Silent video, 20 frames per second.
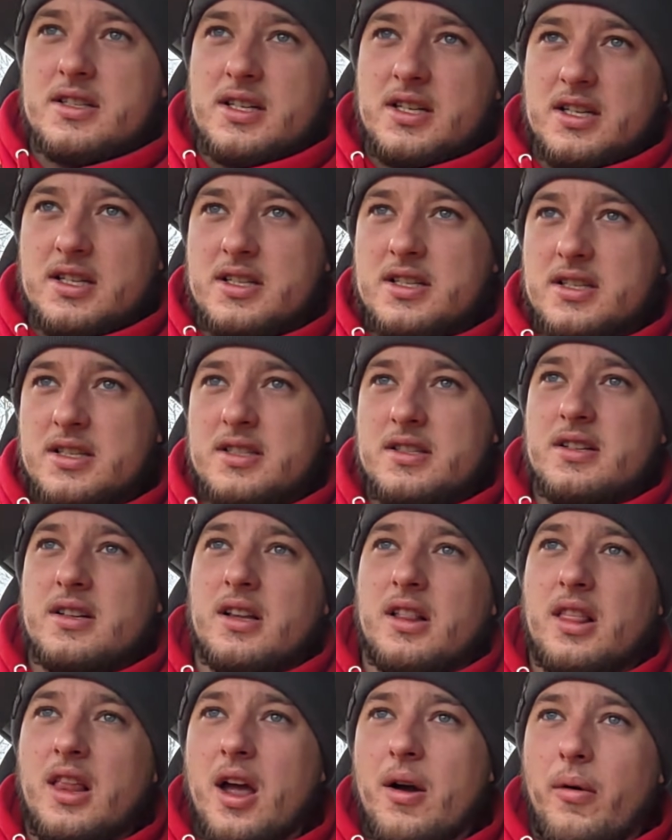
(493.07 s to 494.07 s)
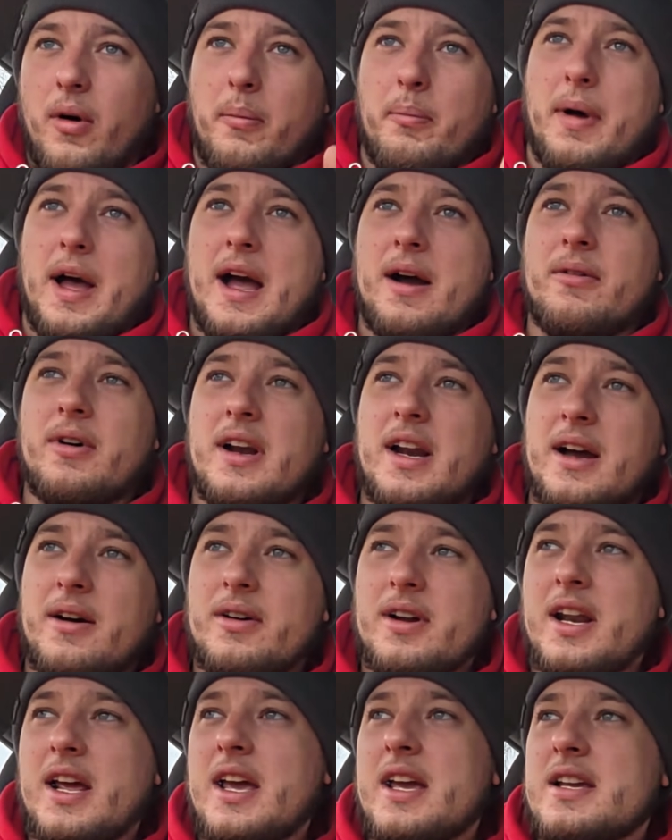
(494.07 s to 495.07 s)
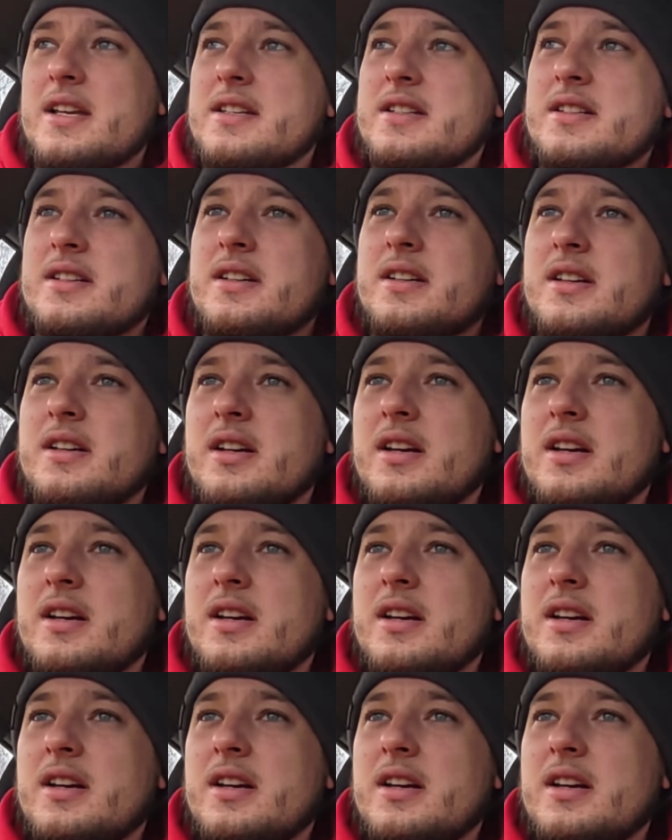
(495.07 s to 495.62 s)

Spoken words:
She's low on power nowadays.